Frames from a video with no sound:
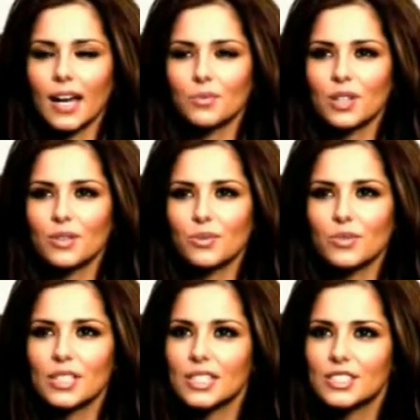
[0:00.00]
We don't
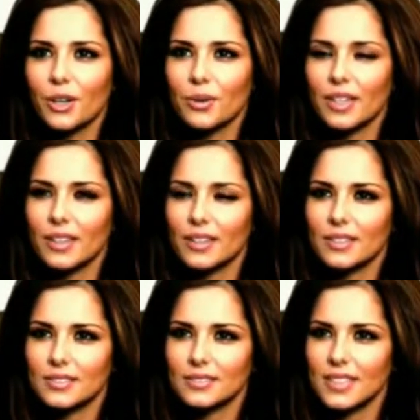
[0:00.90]
really do it
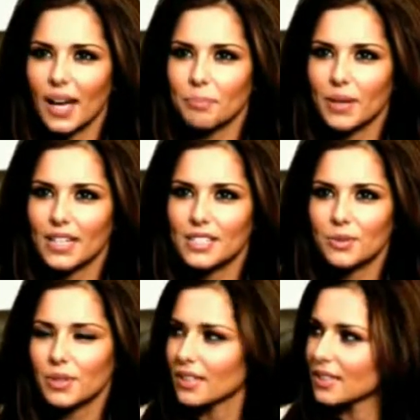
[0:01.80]
that big,
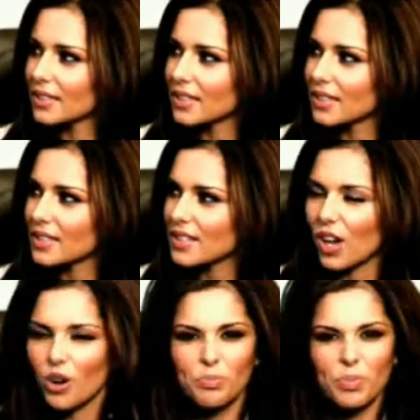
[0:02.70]
do we? Like the
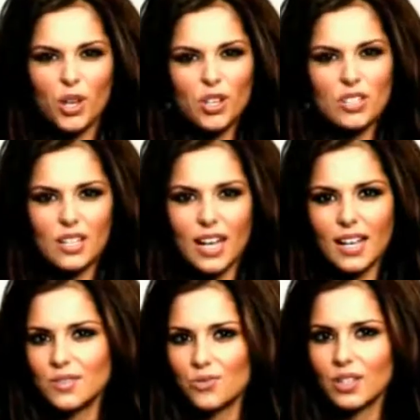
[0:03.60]
odd person
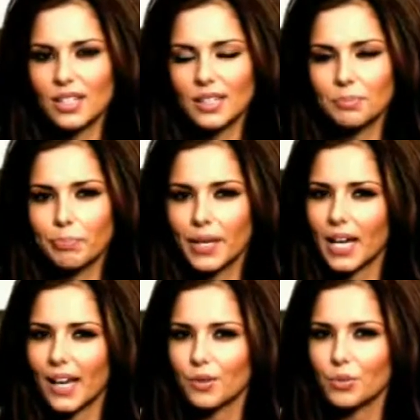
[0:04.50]
has really big
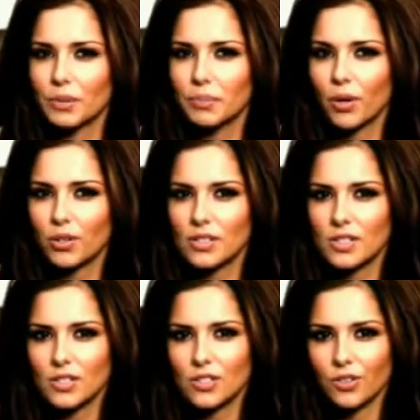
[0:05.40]
Halloween parties
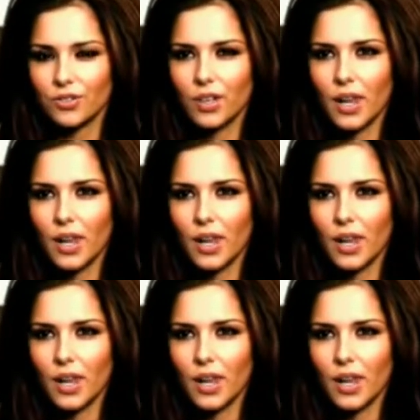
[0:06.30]
and stuff.